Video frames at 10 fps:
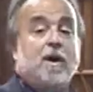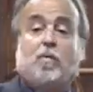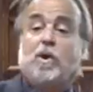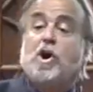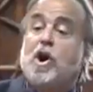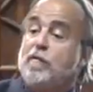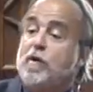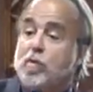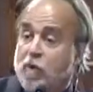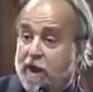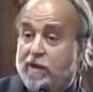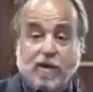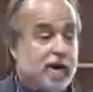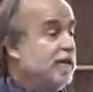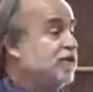recovery rate
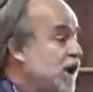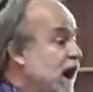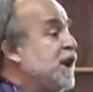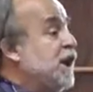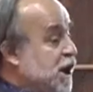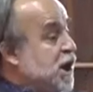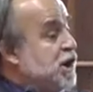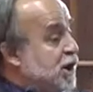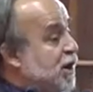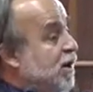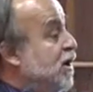of China and India